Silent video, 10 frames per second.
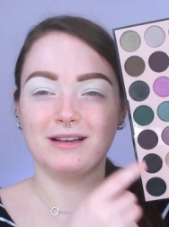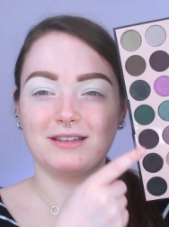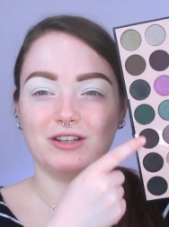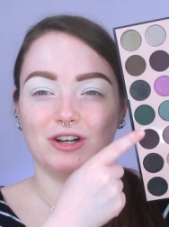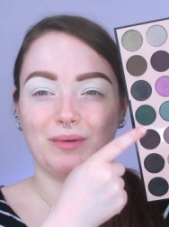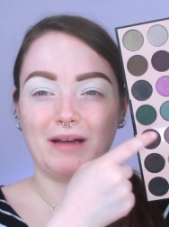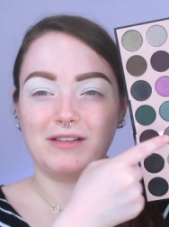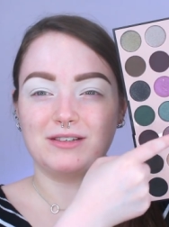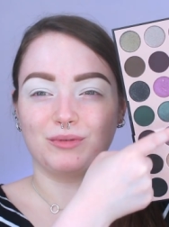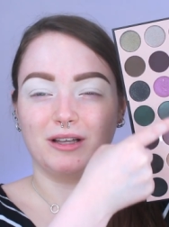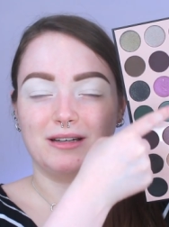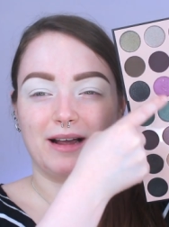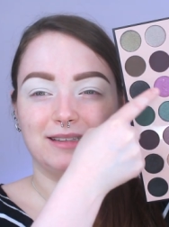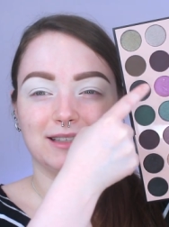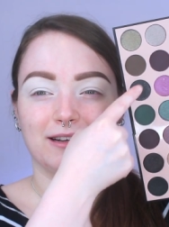Because, you know, we have these really
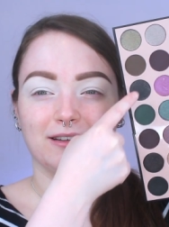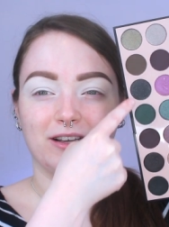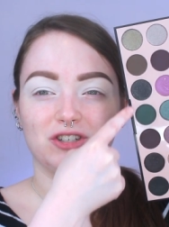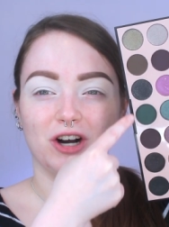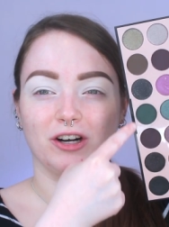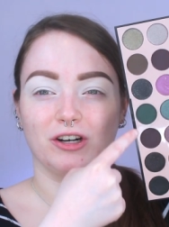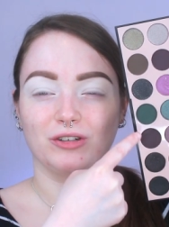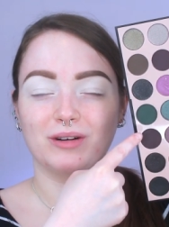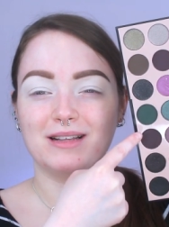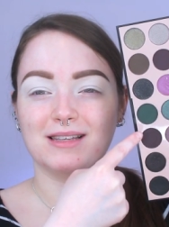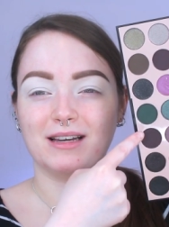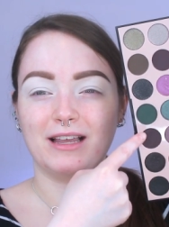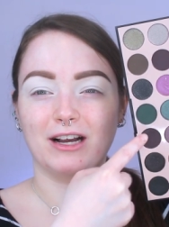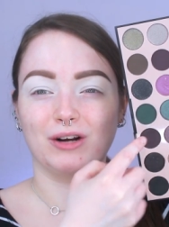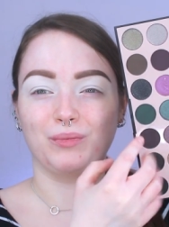nice kind of like darker greens in
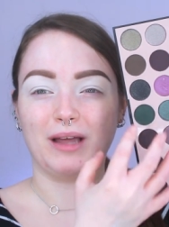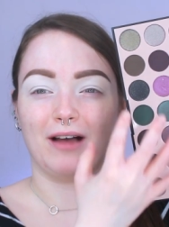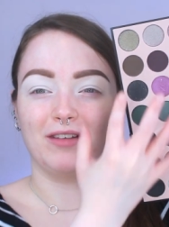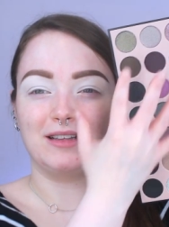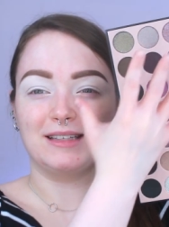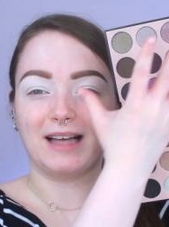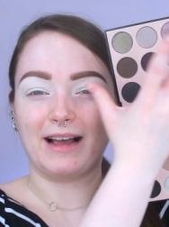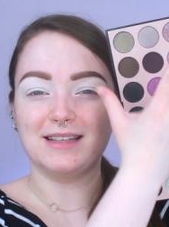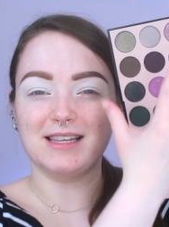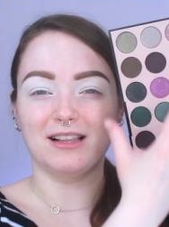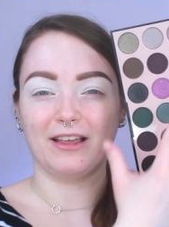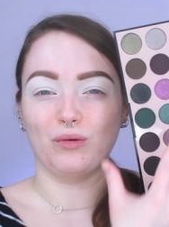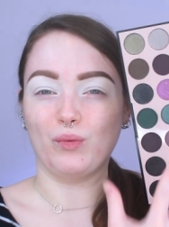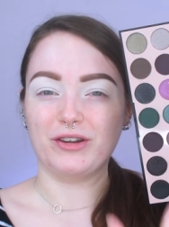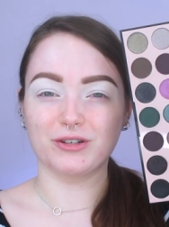here. We have like these icy like
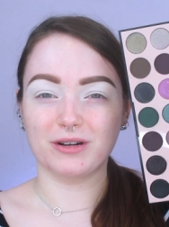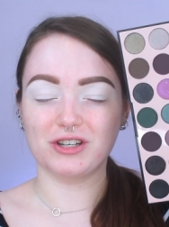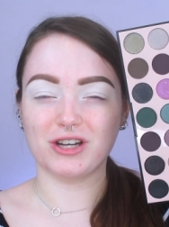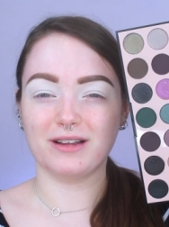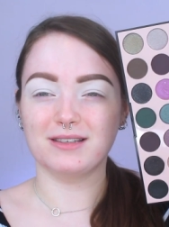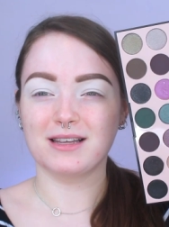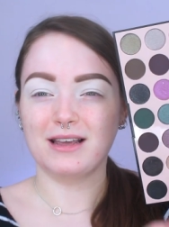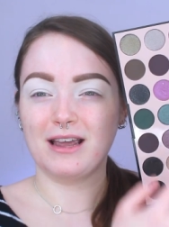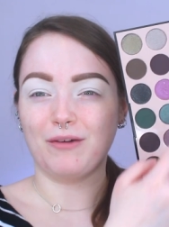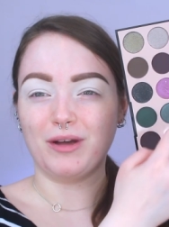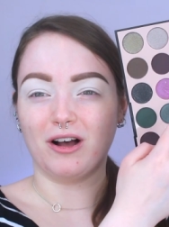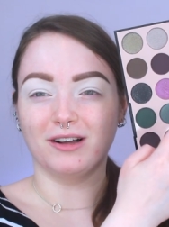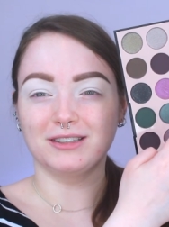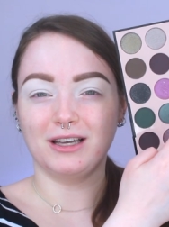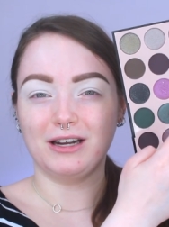wintry shades. And we
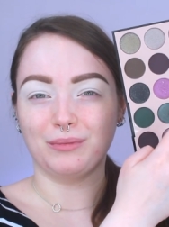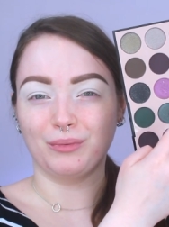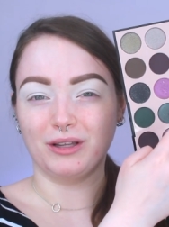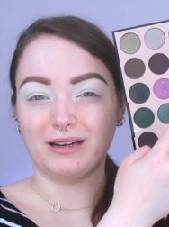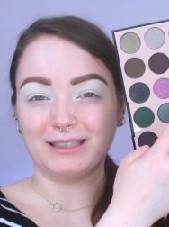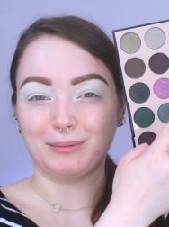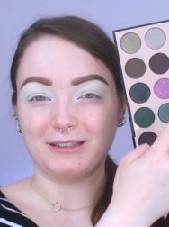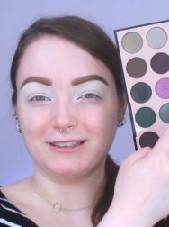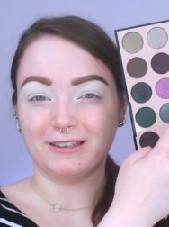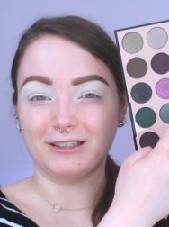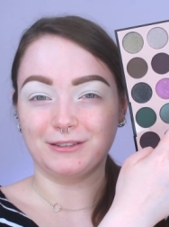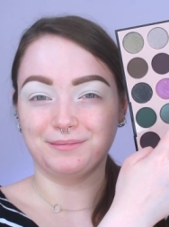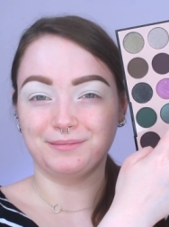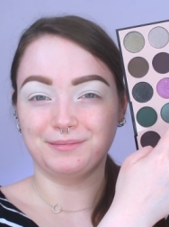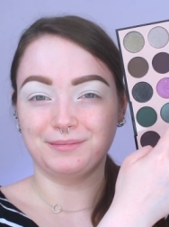also get a really nice pressed glitter.
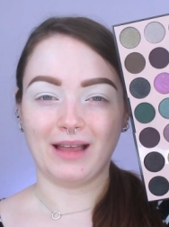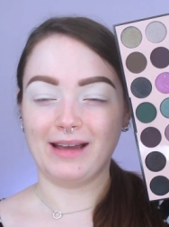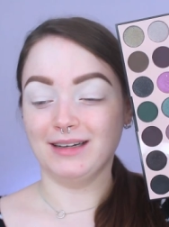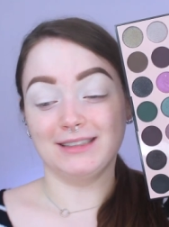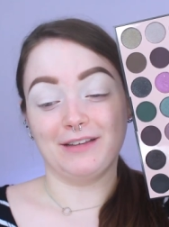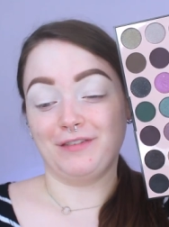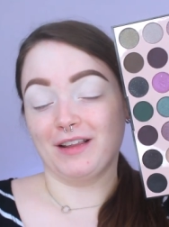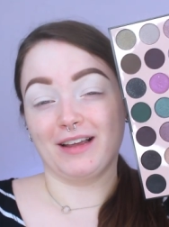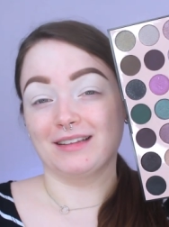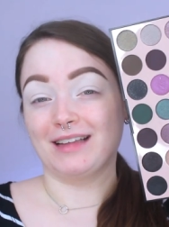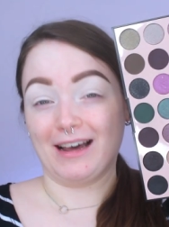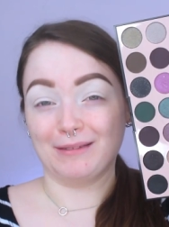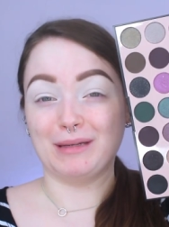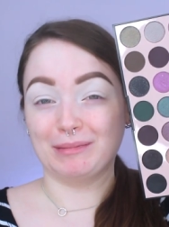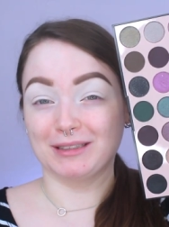I honestly feel like a lot
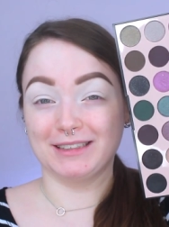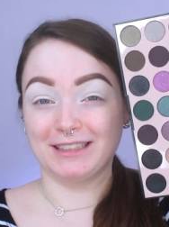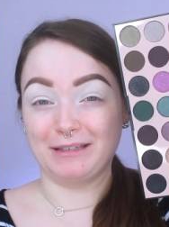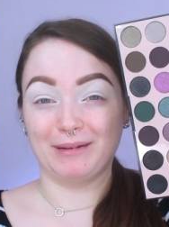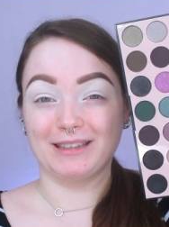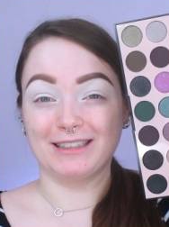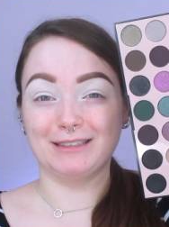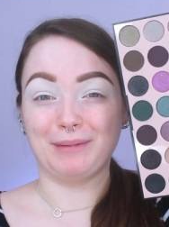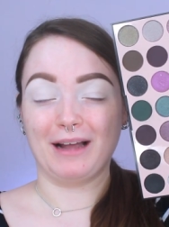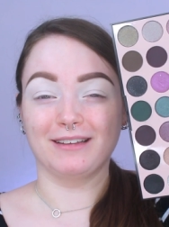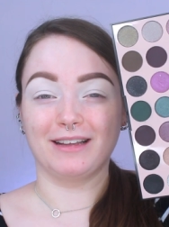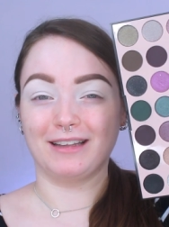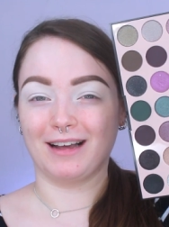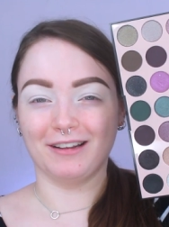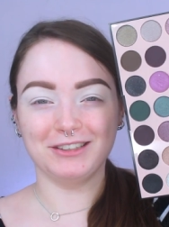of people sleep on this palette. Like,
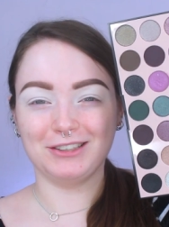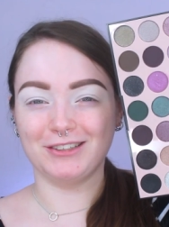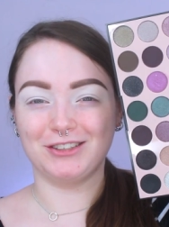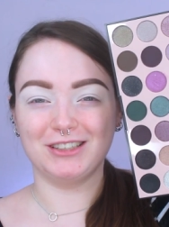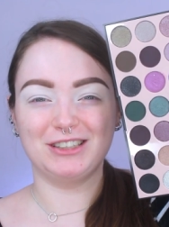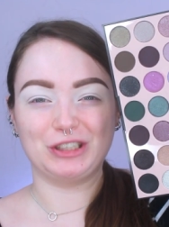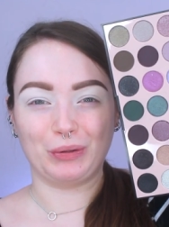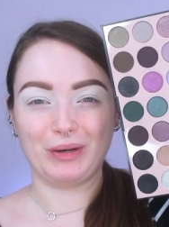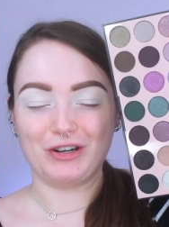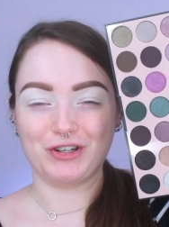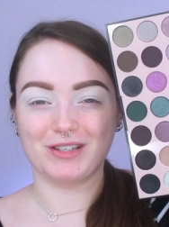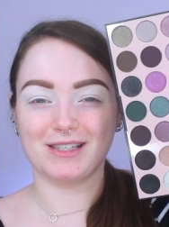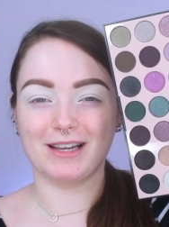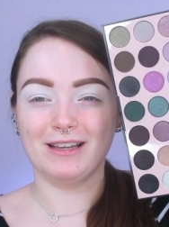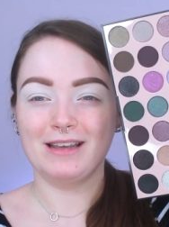the color story is just so
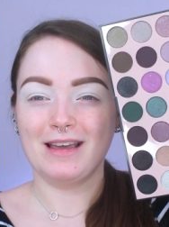interesting.